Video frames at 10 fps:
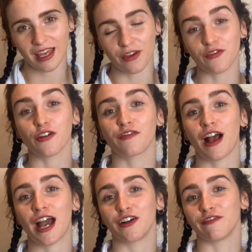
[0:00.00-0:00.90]
If you're a
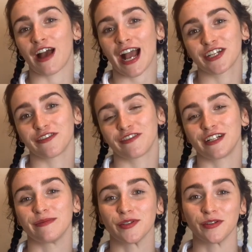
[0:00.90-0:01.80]
fan of action
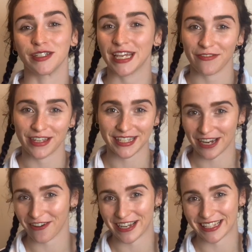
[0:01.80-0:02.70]
films or TV
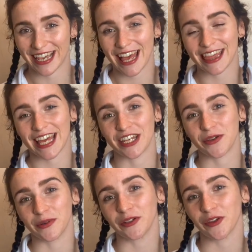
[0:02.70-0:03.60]
series, then you
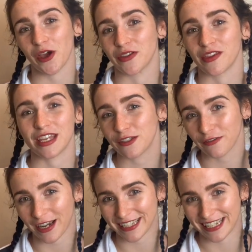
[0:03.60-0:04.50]
will know that these
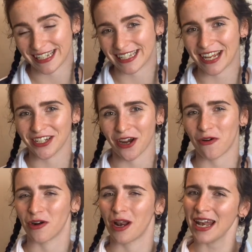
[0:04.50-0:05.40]
fight scenes tend to go
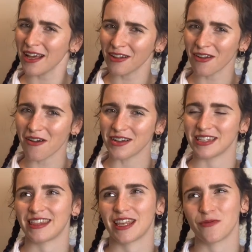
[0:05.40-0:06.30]
on a little longer
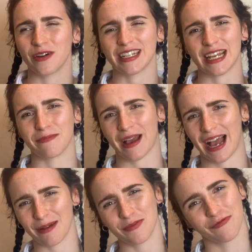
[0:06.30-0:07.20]
than they would in
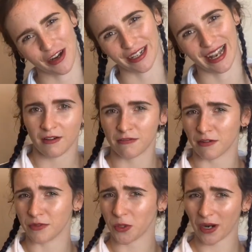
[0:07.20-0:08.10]
perhaps real life.
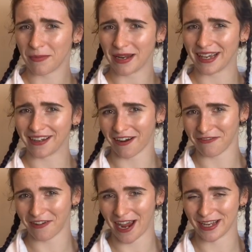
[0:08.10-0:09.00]
From 20-minute
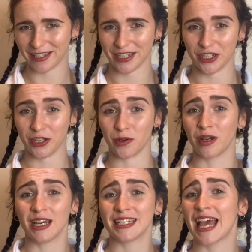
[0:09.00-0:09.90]
gunfights to
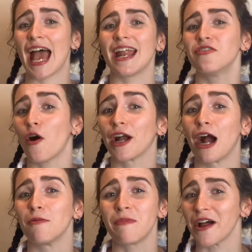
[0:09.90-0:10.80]
10
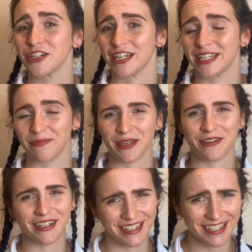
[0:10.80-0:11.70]
knockout punches, but you
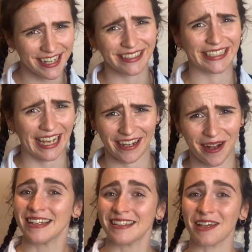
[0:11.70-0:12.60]
can still get
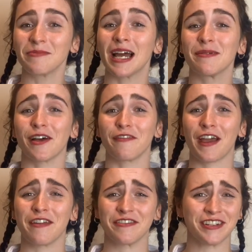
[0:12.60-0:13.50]
up. Sometimes our
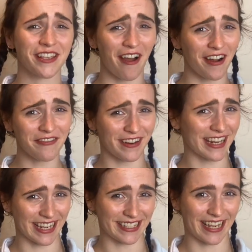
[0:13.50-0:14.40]
favorites aren't
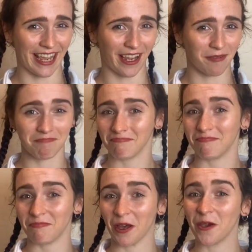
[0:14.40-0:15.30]
realistic,
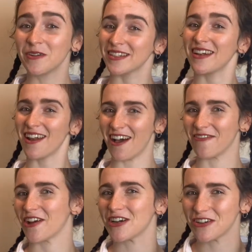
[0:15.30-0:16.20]
but who doesn't love
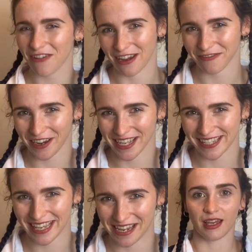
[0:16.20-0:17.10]
a great fight
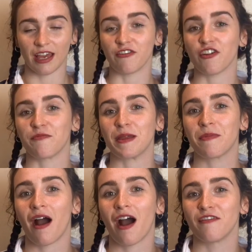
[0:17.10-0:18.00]
scene? If you've been
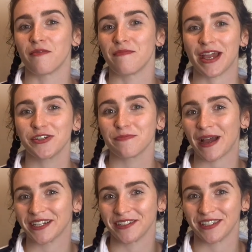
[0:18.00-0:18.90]
part of a major
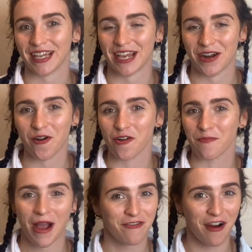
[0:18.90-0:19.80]
battle scene or a
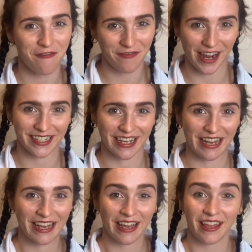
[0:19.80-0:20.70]
background fighter,
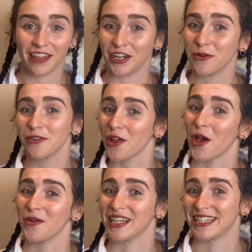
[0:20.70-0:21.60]
then you will
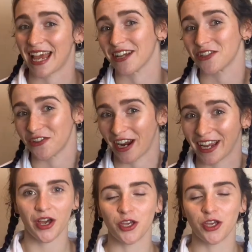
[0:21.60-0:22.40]
know this next trick.